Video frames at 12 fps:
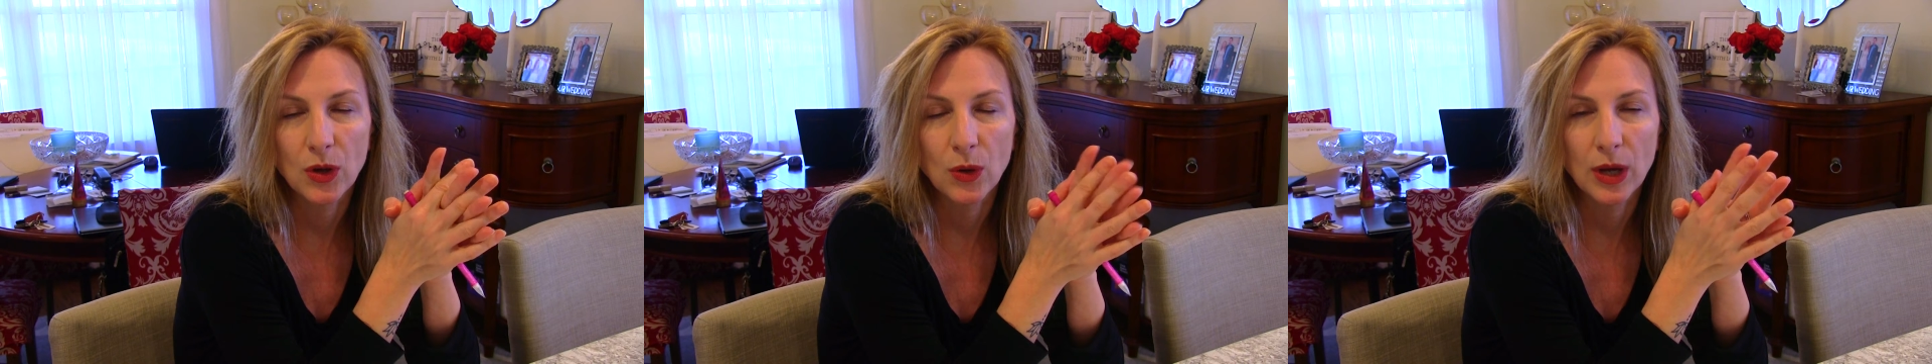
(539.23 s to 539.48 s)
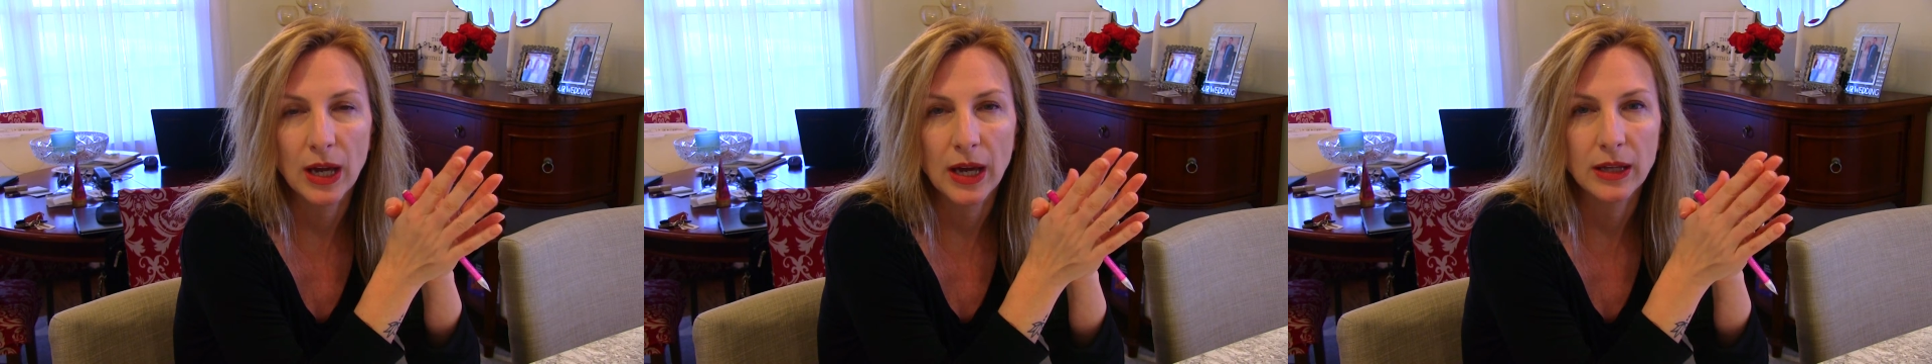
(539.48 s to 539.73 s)

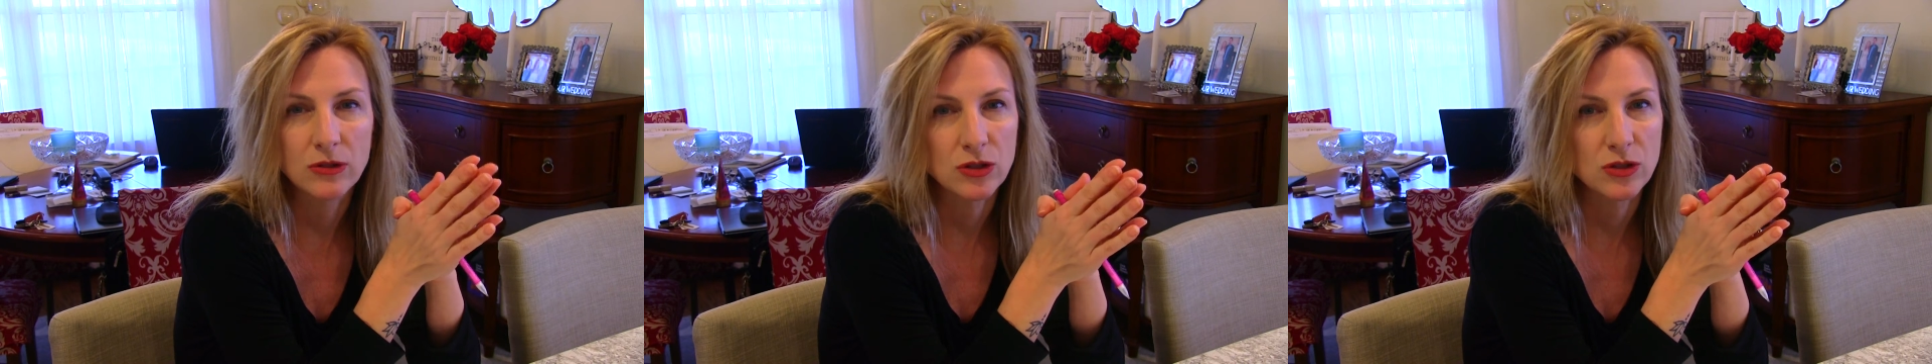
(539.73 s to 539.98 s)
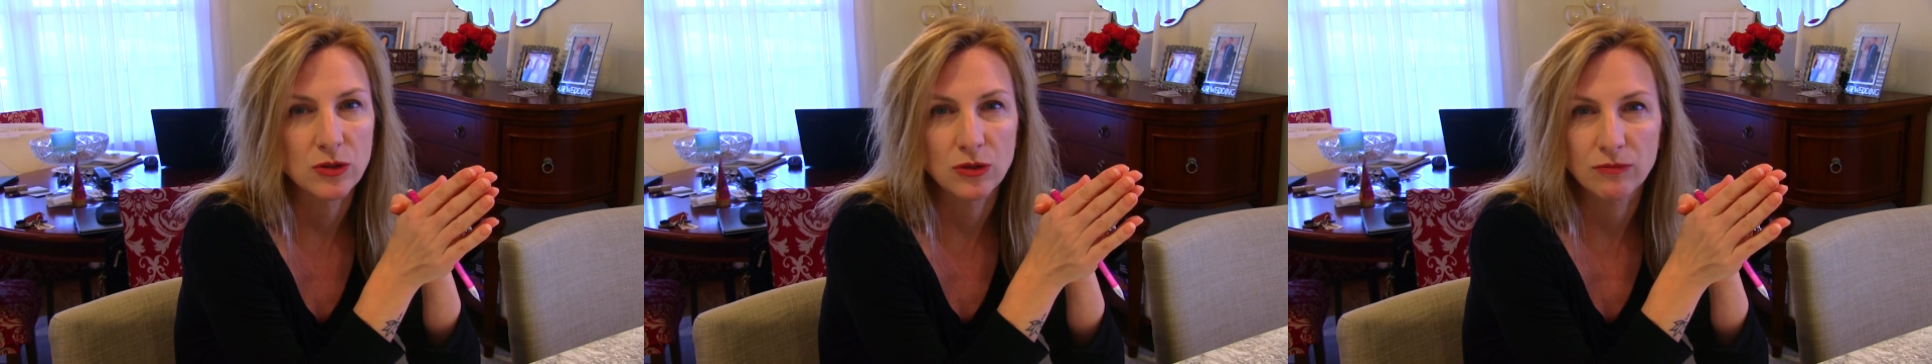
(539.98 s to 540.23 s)
Okay,
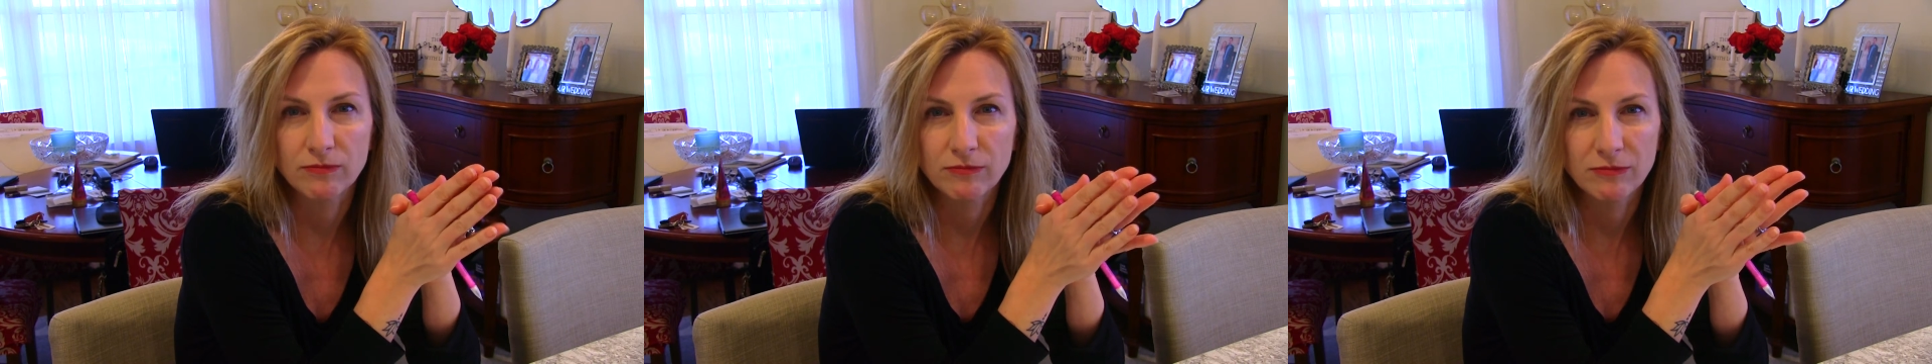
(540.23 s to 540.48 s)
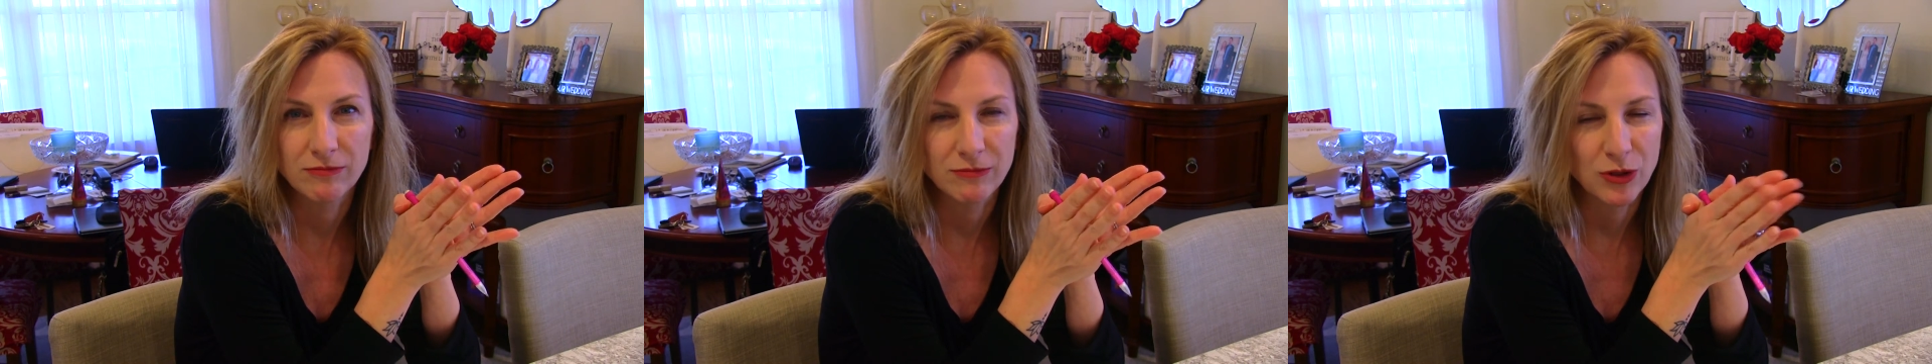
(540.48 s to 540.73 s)
just
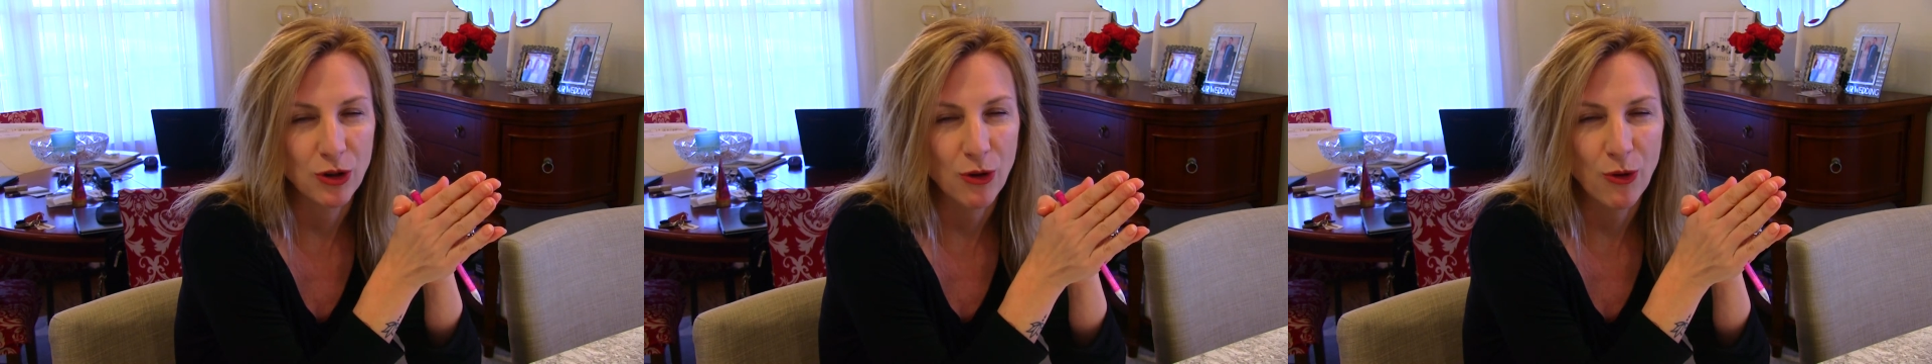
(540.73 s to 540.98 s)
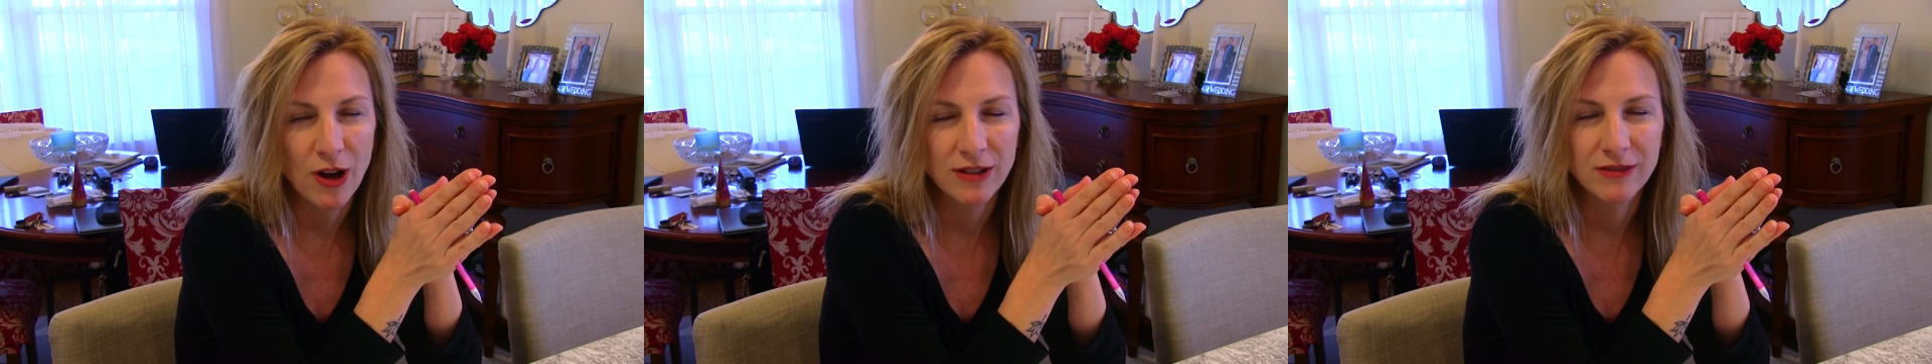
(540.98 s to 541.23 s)
go
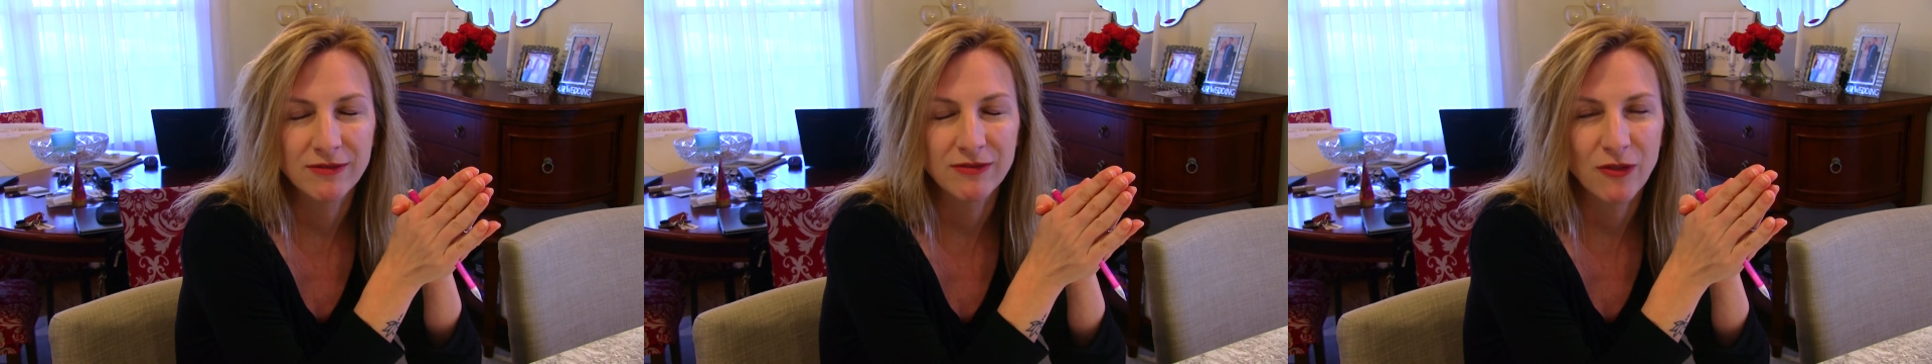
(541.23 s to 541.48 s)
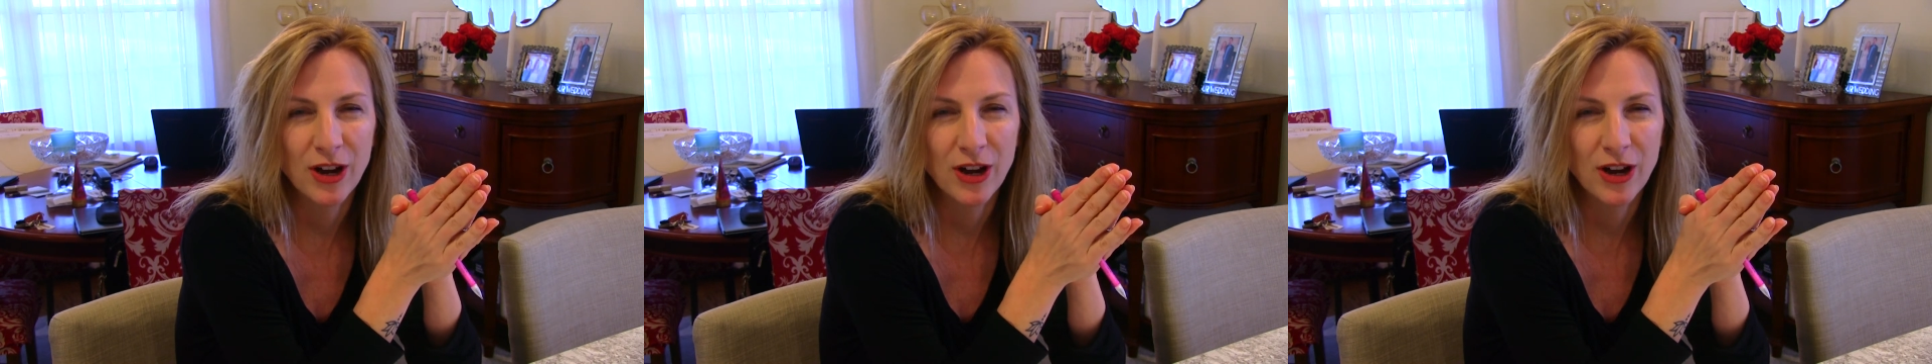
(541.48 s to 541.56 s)
on and